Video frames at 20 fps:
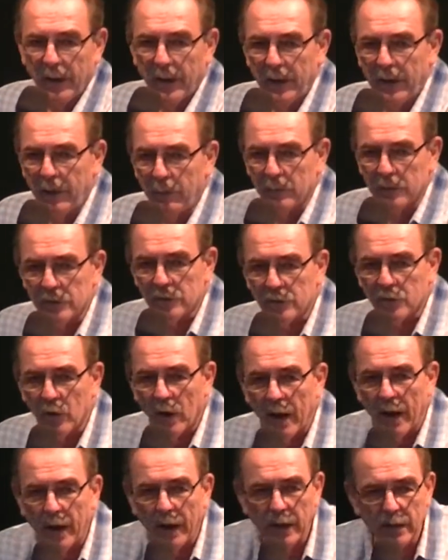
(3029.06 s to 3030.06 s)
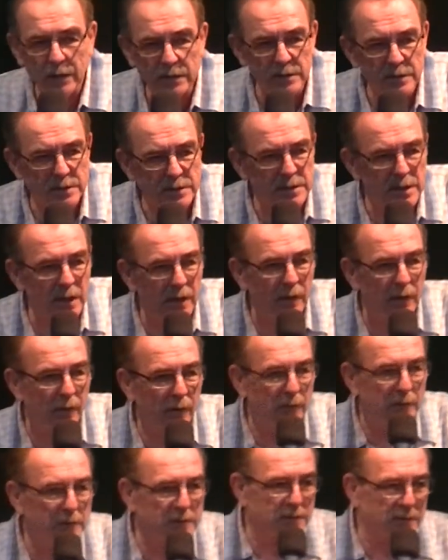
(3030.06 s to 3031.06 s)
And he was drying his
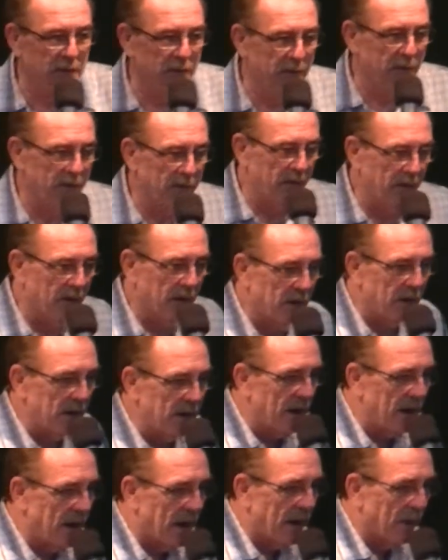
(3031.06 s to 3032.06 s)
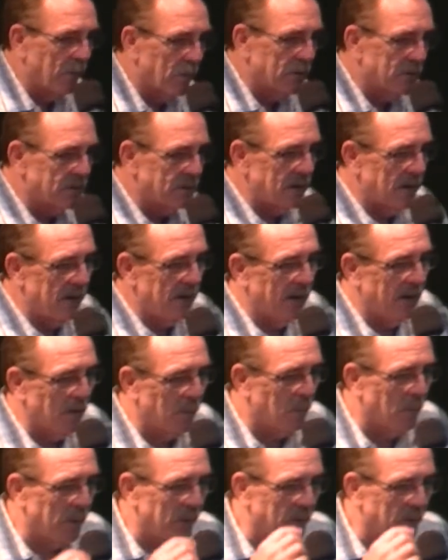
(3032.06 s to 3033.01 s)
tears, and Lynn and I were sitting there